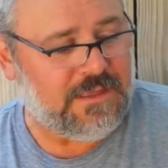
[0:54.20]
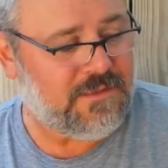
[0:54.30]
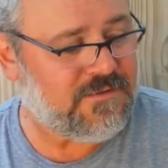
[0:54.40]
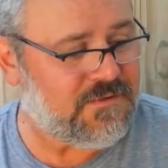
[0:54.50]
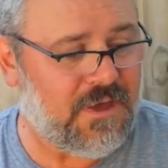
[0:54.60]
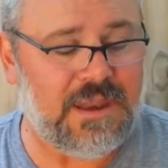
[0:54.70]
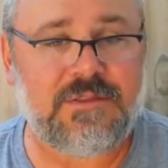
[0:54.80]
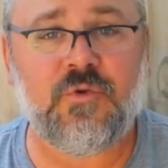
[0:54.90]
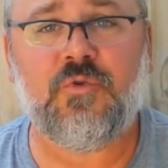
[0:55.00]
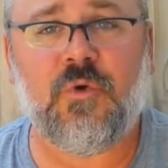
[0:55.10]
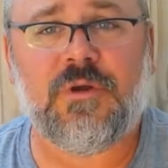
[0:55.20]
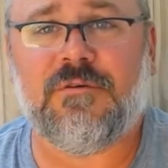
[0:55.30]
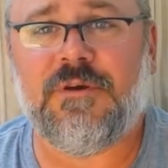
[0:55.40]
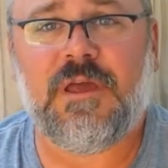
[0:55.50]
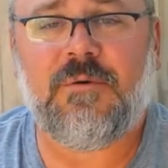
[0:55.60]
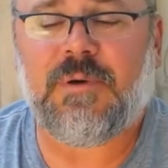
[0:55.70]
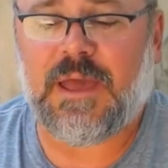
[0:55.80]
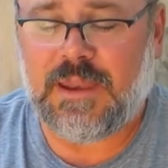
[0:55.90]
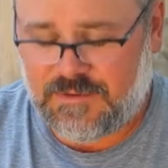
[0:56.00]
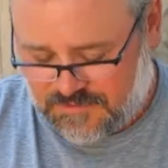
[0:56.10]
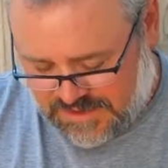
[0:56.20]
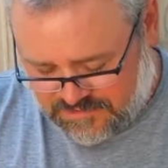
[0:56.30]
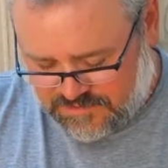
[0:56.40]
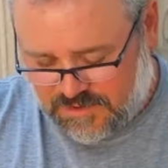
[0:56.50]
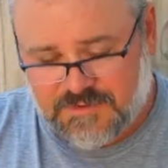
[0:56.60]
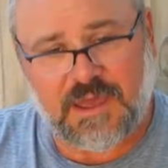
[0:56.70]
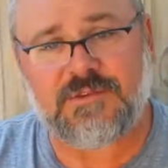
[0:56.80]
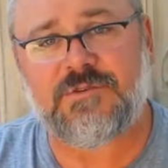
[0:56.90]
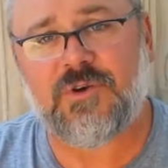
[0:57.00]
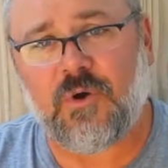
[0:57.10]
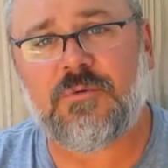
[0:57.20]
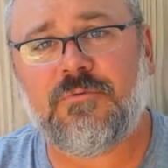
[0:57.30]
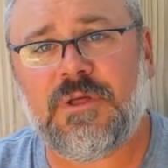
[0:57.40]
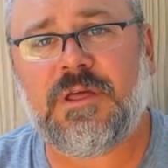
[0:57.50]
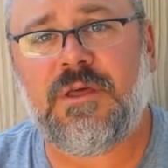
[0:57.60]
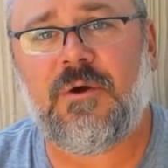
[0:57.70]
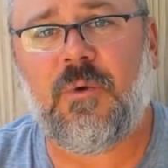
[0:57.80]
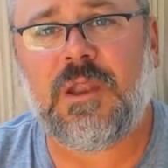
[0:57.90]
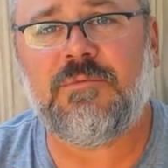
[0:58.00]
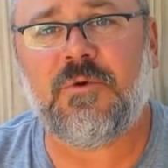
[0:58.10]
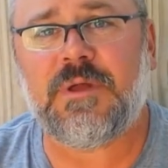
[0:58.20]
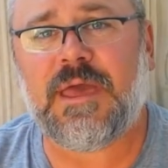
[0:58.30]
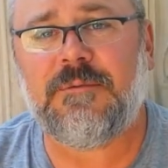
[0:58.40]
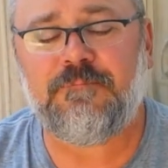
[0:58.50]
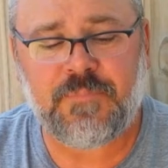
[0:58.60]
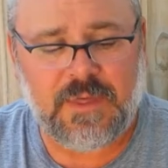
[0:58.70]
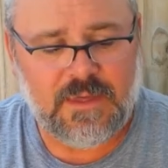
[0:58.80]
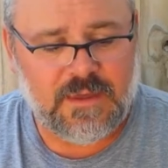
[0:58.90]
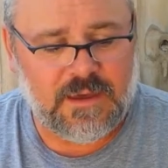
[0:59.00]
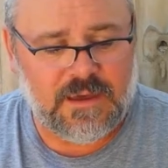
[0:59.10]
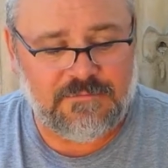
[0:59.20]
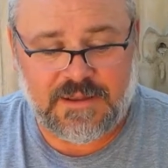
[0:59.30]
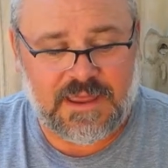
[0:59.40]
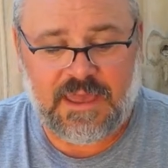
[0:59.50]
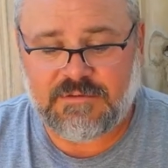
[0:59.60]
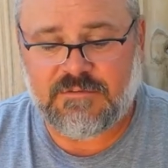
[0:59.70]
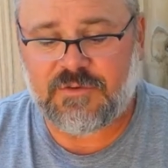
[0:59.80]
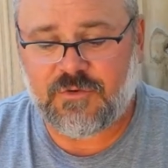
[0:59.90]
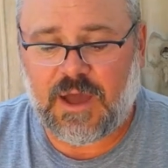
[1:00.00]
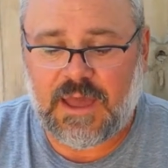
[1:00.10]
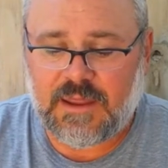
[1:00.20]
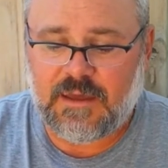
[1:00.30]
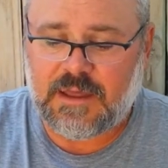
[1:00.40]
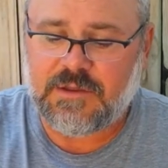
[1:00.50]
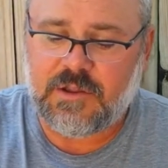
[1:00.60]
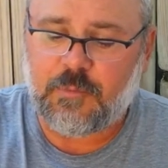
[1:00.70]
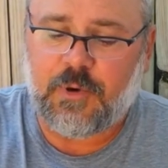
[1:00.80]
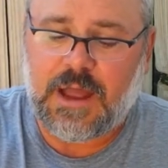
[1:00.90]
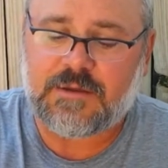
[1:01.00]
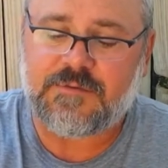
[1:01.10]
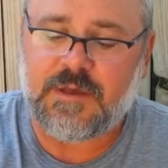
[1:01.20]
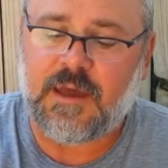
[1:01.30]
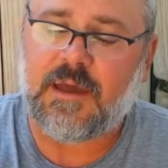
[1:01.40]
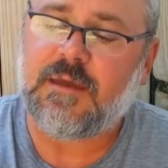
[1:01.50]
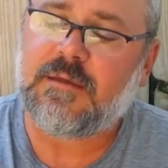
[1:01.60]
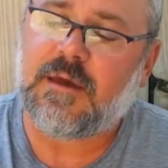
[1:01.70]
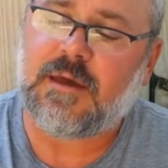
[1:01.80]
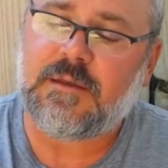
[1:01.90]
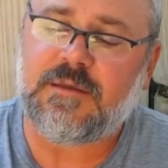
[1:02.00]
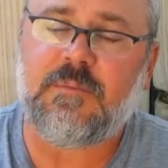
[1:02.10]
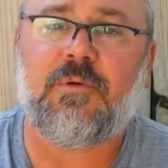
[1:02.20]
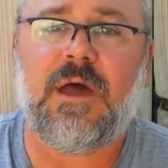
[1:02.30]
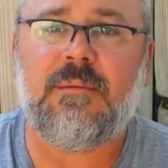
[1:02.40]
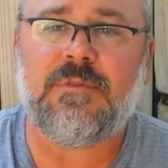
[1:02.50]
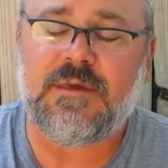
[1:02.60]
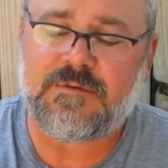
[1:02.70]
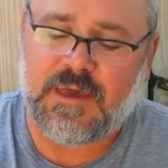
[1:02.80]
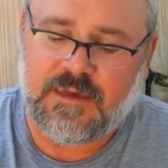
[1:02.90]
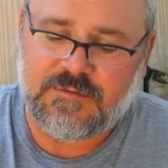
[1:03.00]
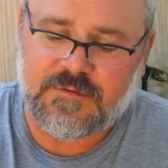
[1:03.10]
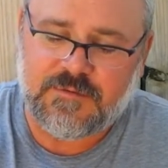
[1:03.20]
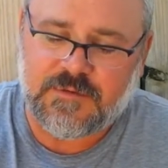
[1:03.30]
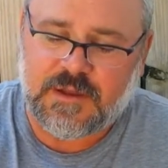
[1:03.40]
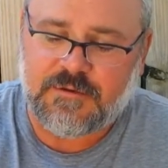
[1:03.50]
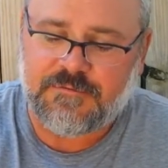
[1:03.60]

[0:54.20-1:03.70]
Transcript: this is not a tutorial video by any stretch, because I don't really know what I'm doing yet. In fact, I haven't even tried. I did a little practicing. I de-primed these cases and I